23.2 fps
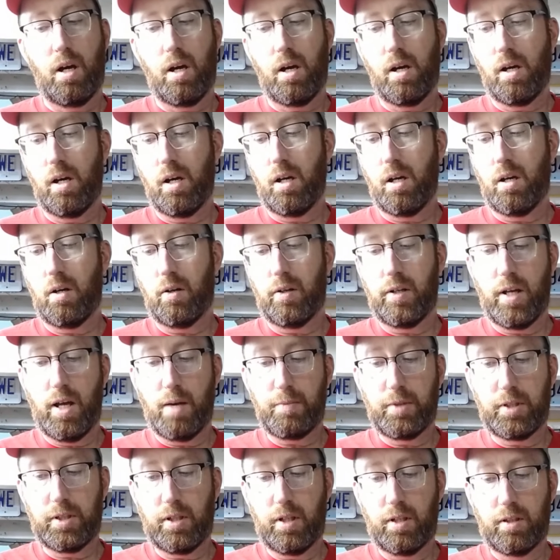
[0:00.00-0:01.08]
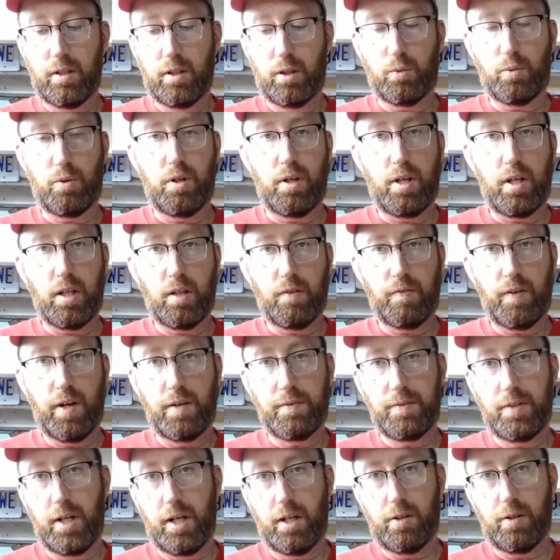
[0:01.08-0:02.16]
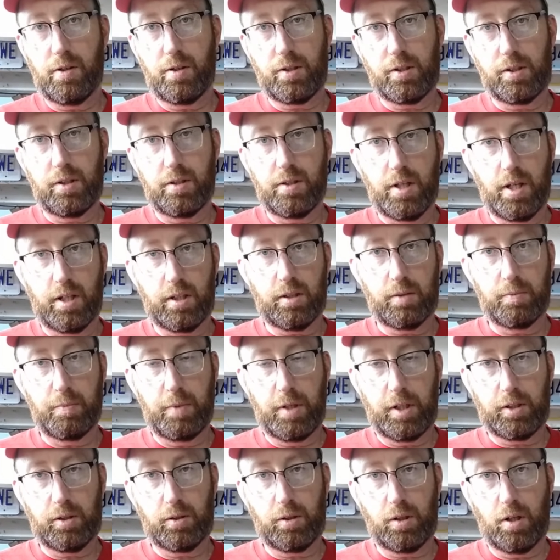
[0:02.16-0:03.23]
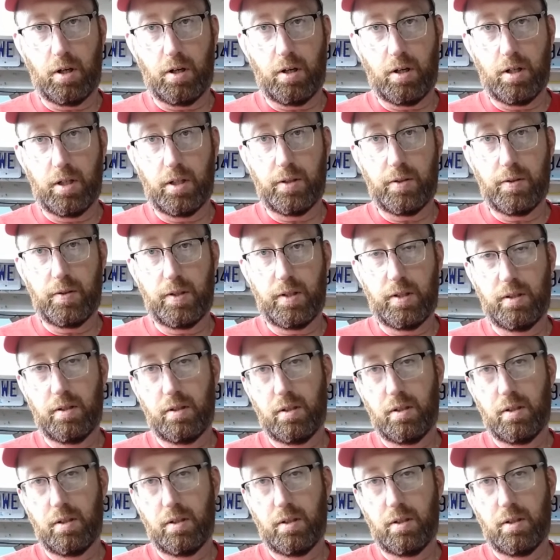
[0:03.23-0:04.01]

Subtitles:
On Amazon these were $85, the Tex-Mex are $100.